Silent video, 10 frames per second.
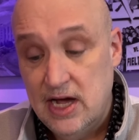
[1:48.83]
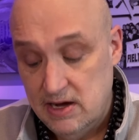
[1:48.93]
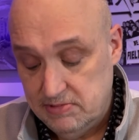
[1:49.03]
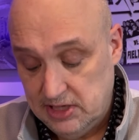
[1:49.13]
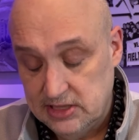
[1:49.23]

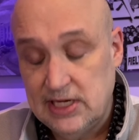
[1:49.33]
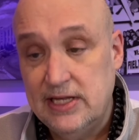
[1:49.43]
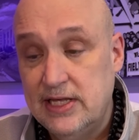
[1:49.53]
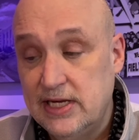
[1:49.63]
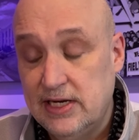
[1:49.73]
because I
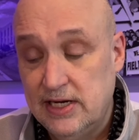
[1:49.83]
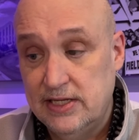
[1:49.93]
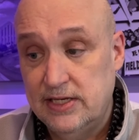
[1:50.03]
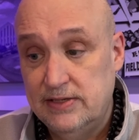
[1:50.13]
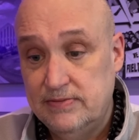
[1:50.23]
think
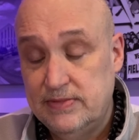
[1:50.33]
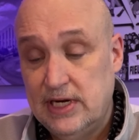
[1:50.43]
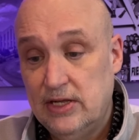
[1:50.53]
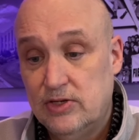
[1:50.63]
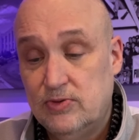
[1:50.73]
the
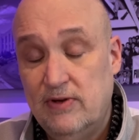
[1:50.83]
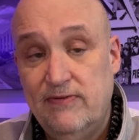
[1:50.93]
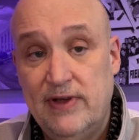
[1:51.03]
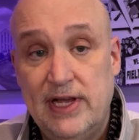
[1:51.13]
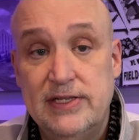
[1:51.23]
Taylor Swift
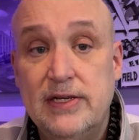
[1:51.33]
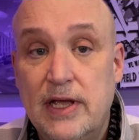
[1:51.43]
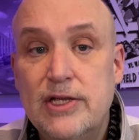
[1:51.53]
fans,